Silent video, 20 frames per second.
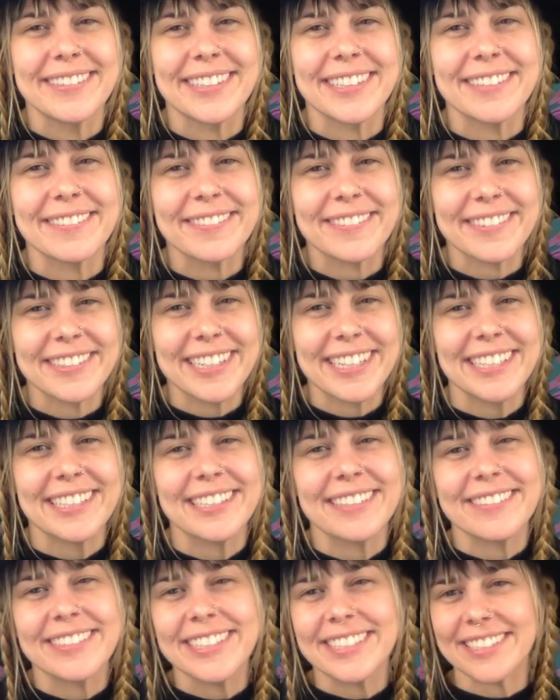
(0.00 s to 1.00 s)
you're free
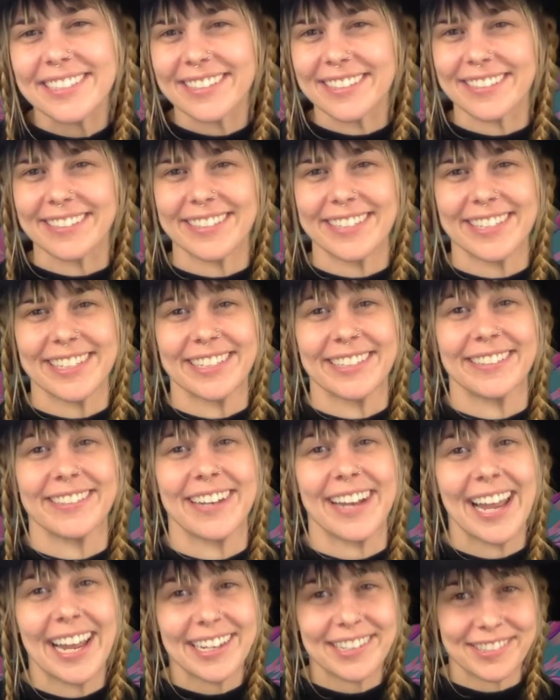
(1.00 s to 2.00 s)
to return to your
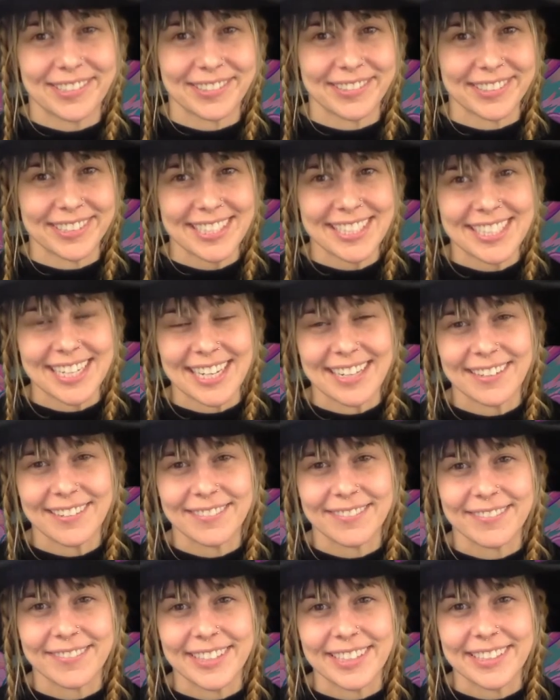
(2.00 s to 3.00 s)
natural state
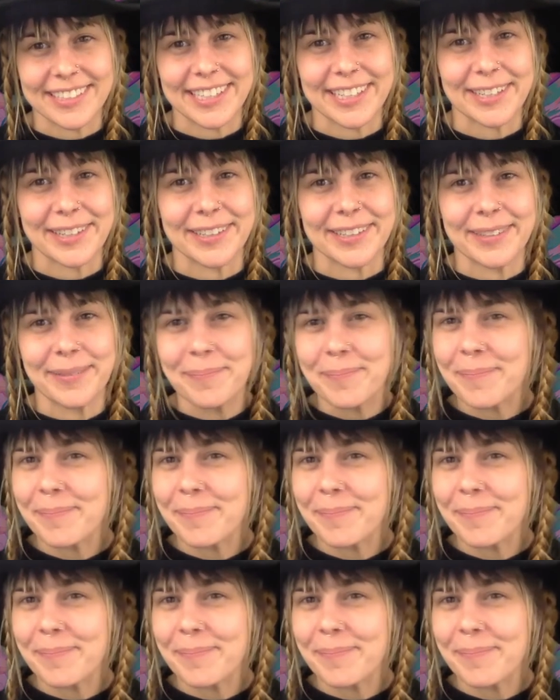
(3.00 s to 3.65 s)
of feeling good,